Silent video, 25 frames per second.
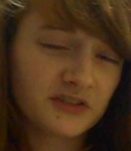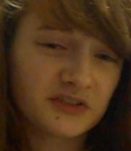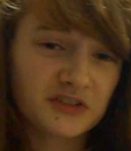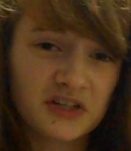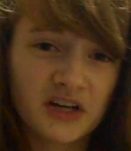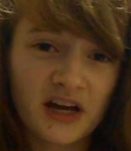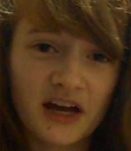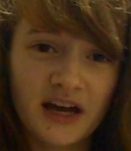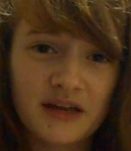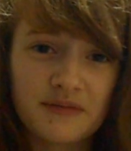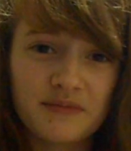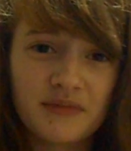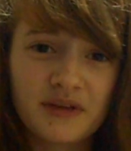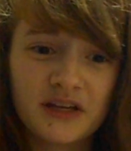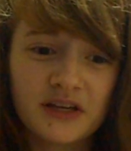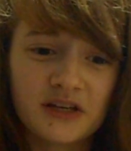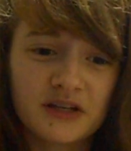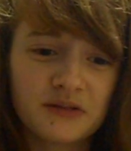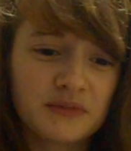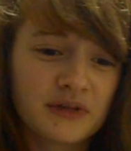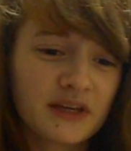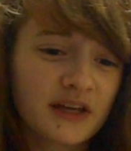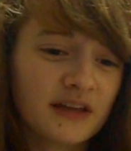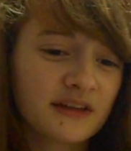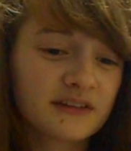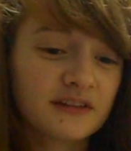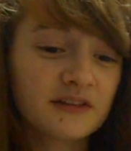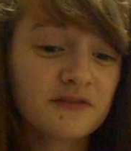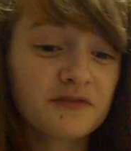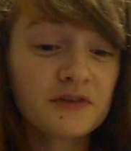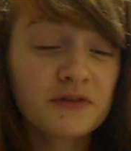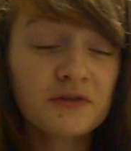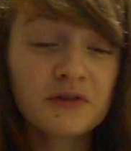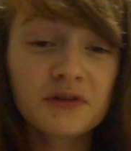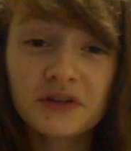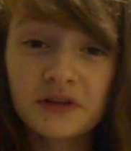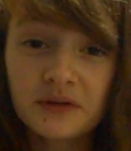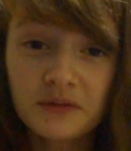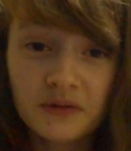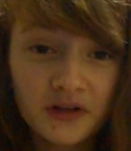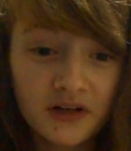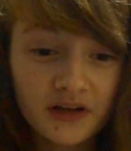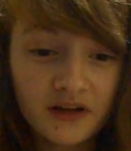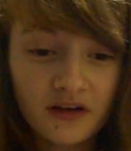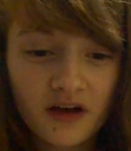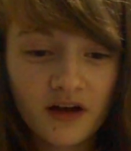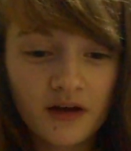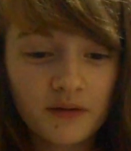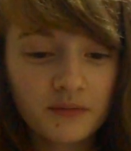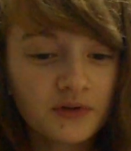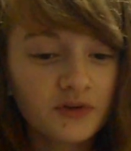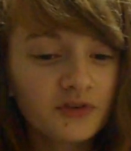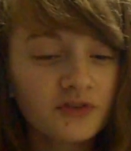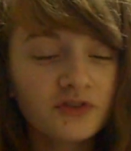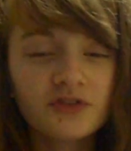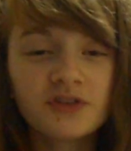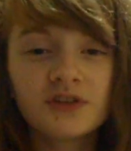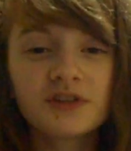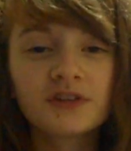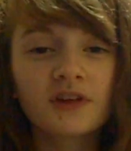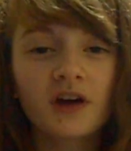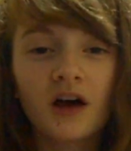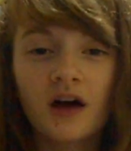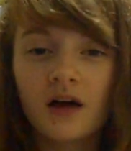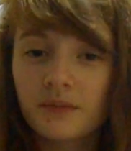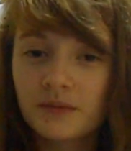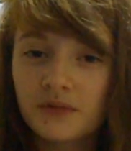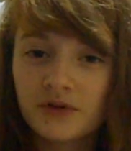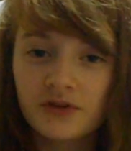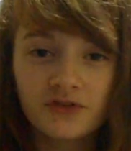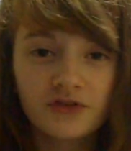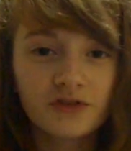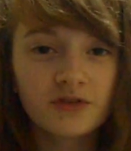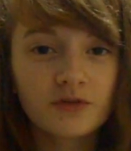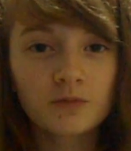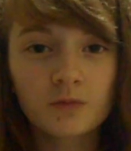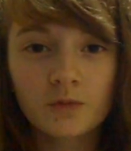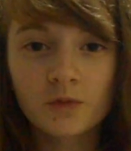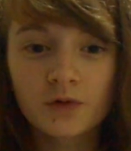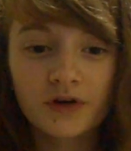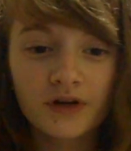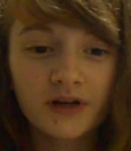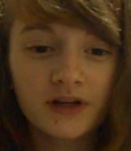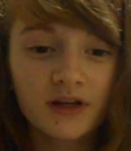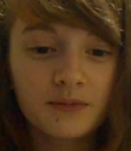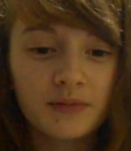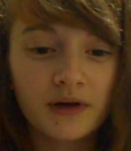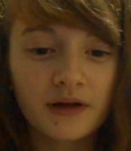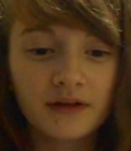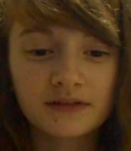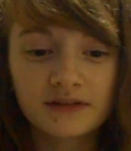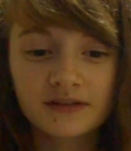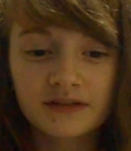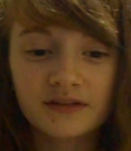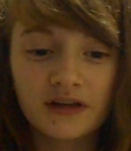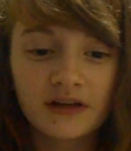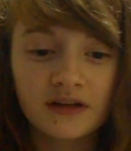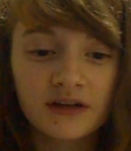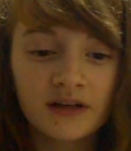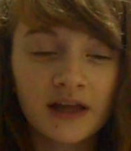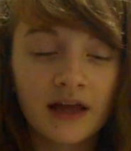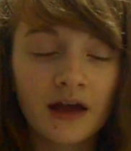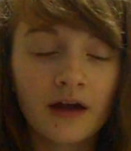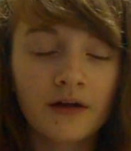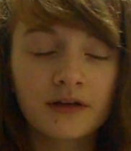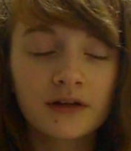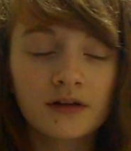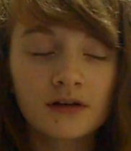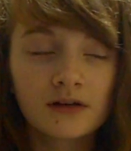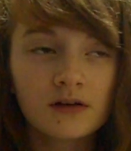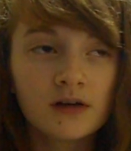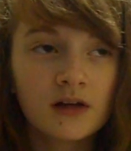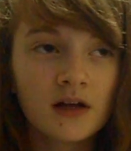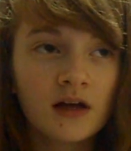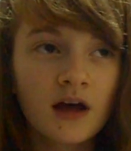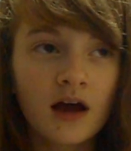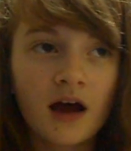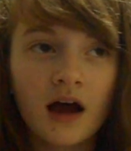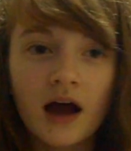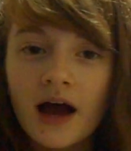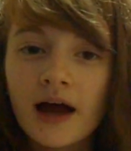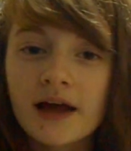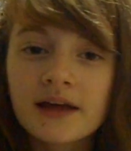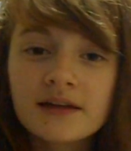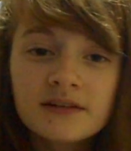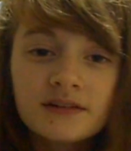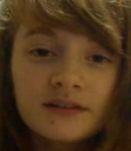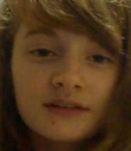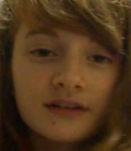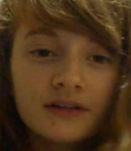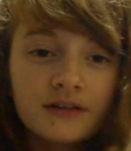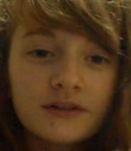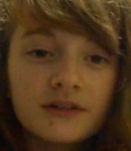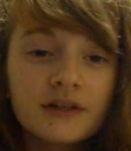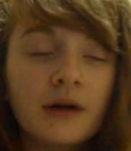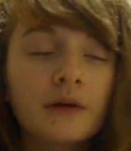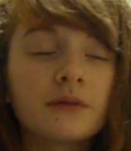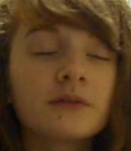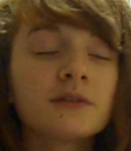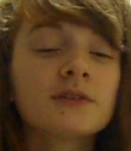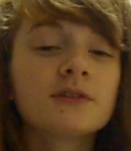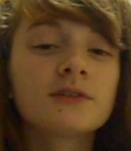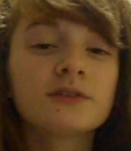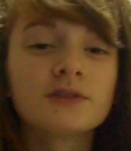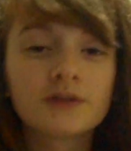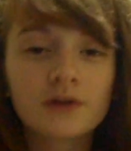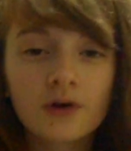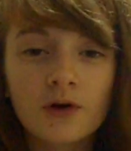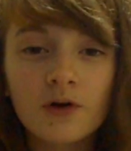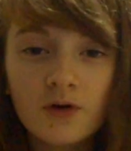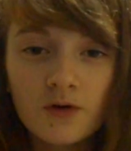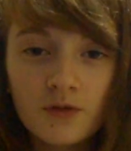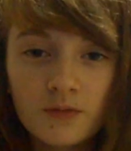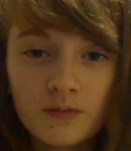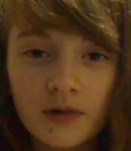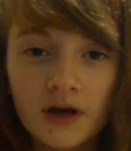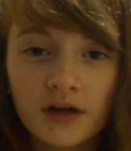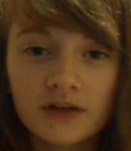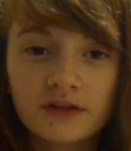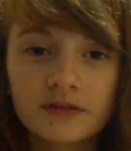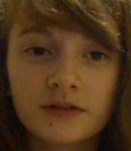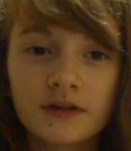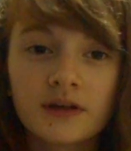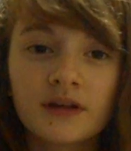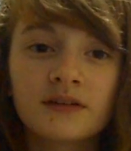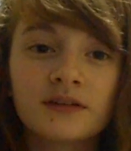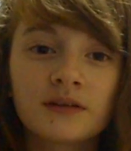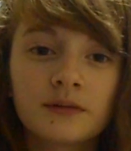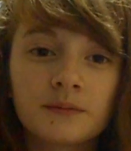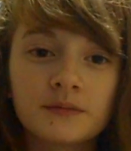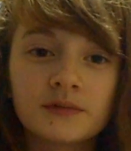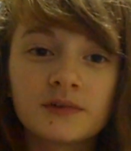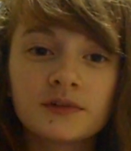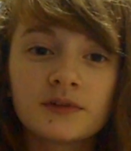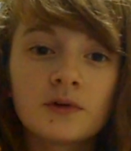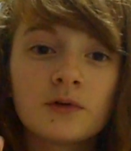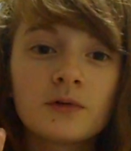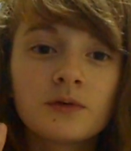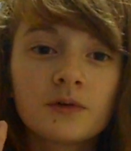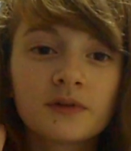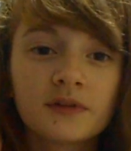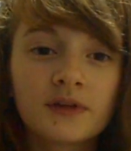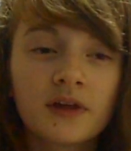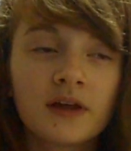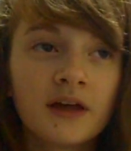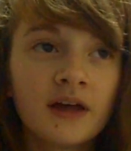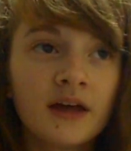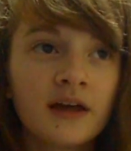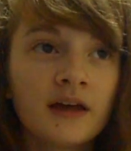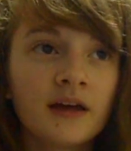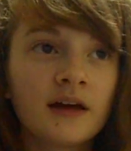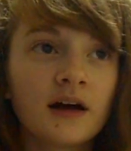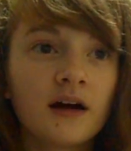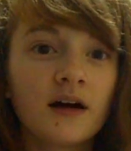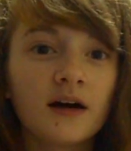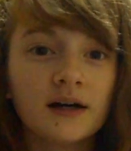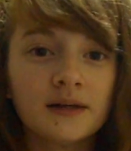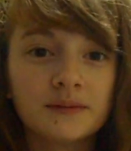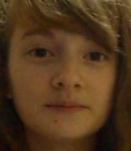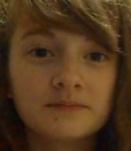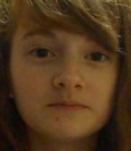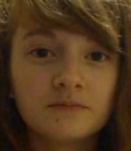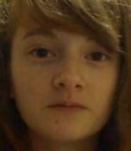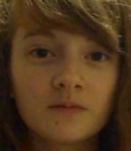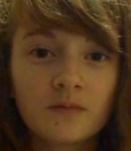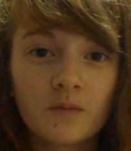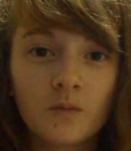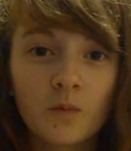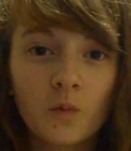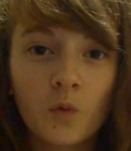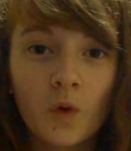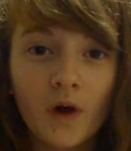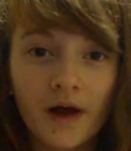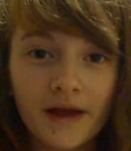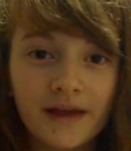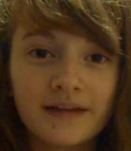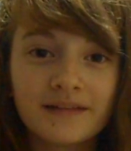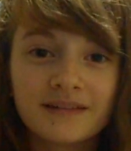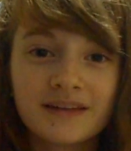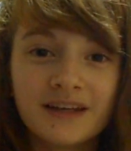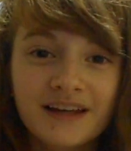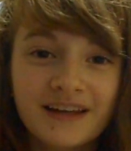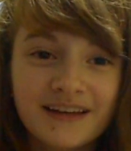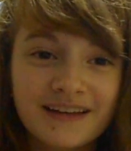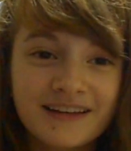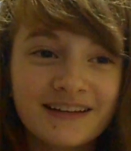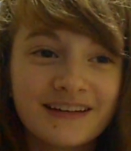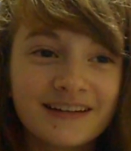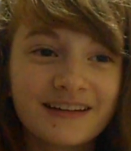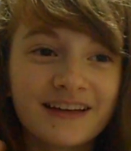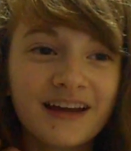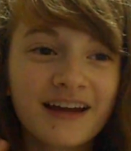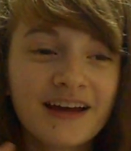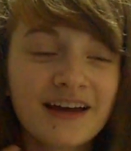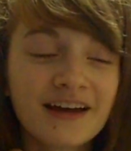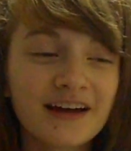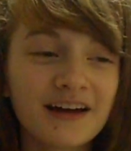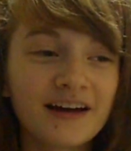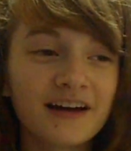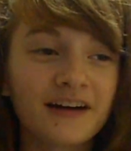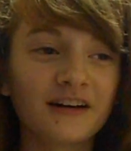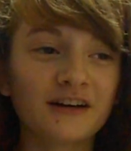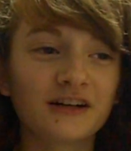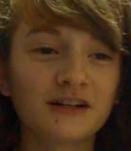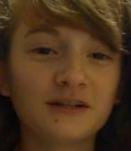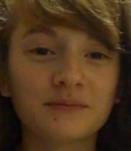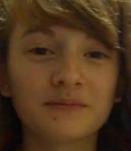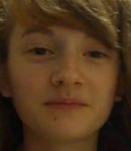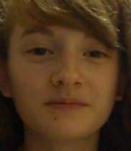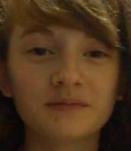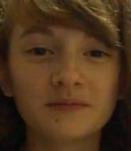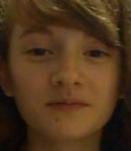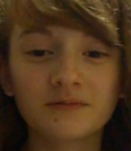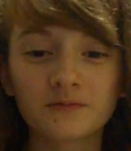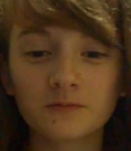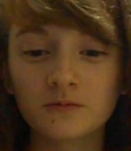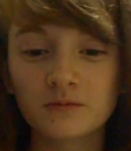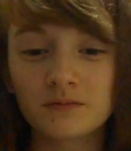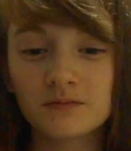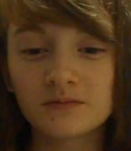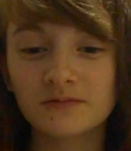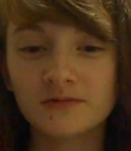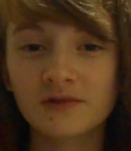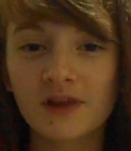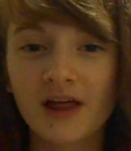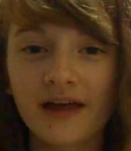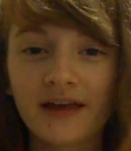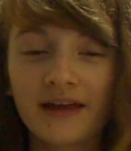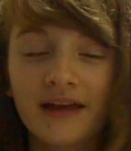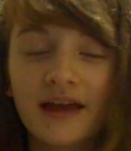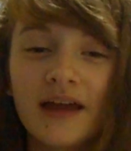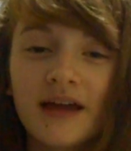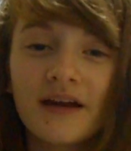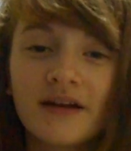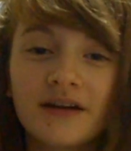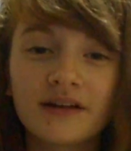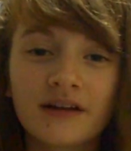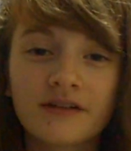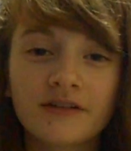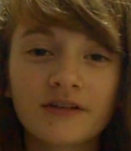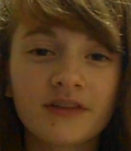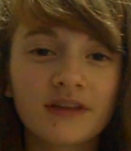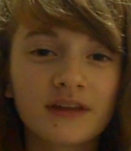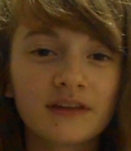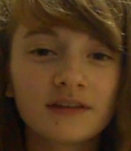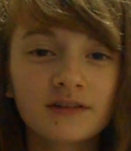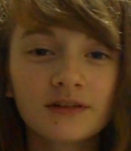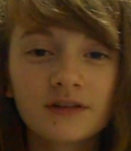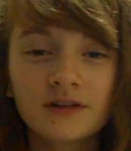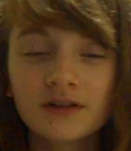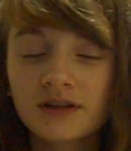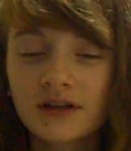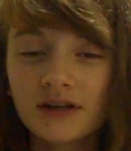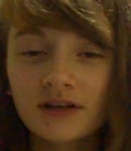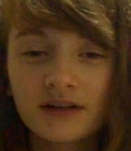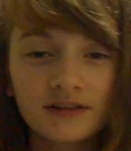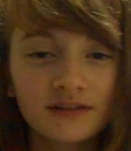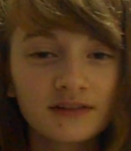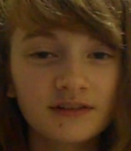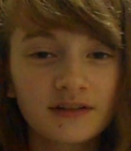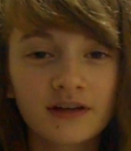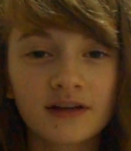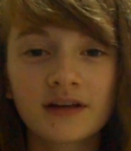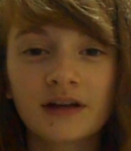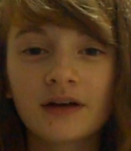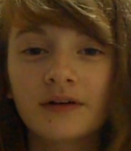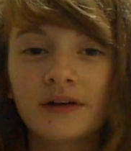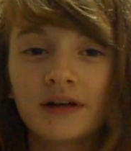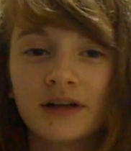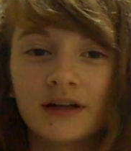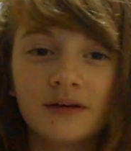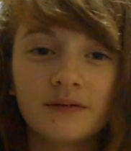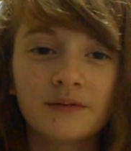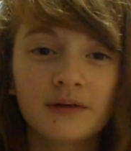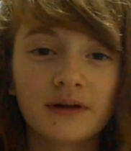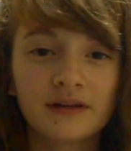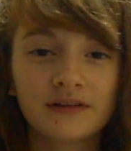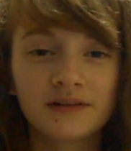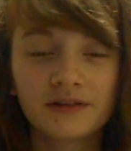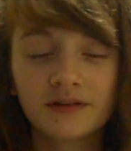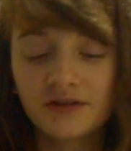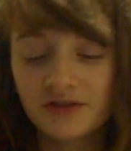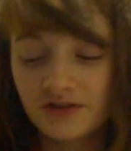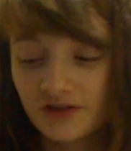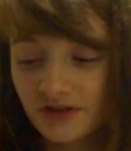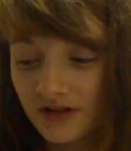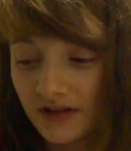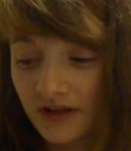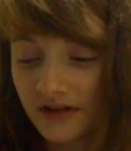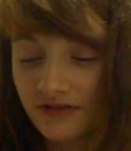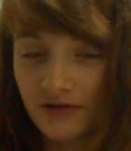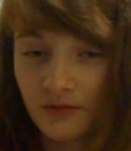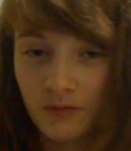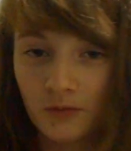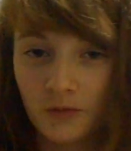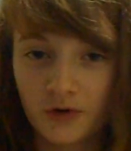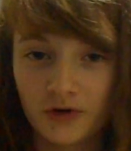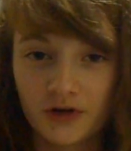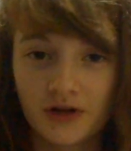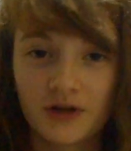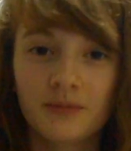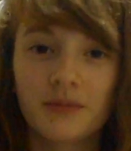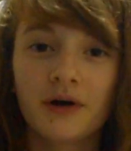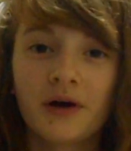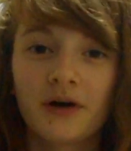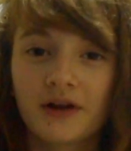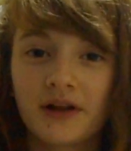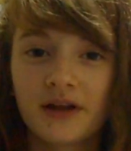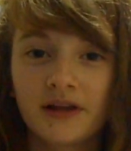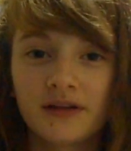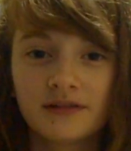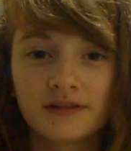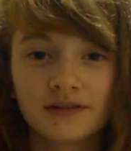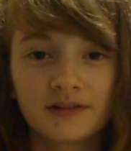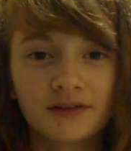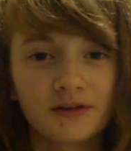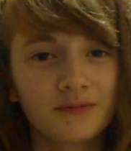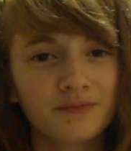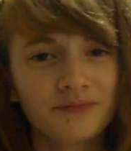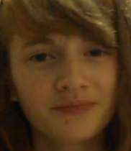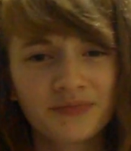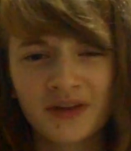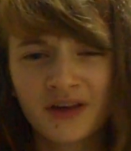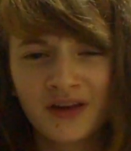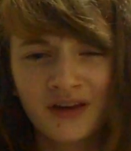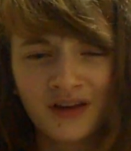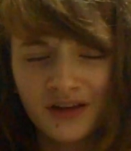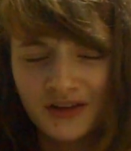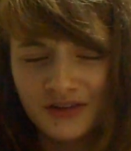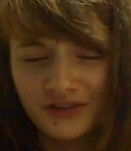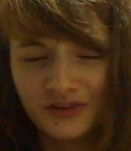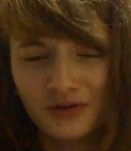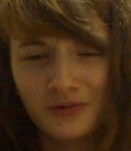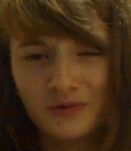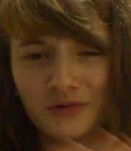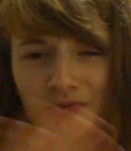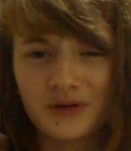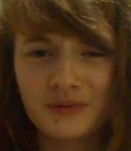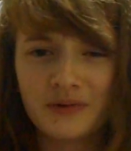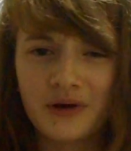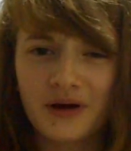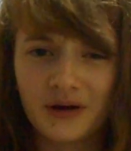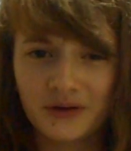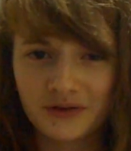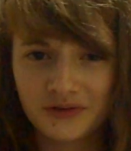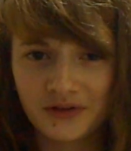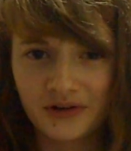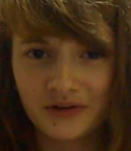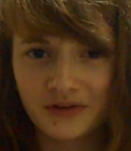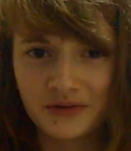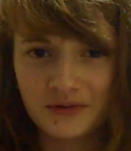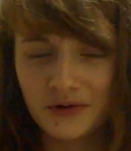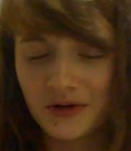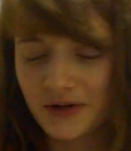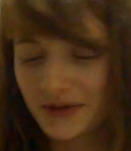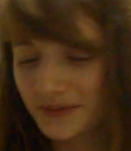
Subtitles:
time here, because if you really want to come, you should just come. You shouldn't worry about standing out. I stand out so much because I'm so white and light hair and everything, so you're gonna stand out anyway, so you shouldn't even worry about it. So don't worry about how tall you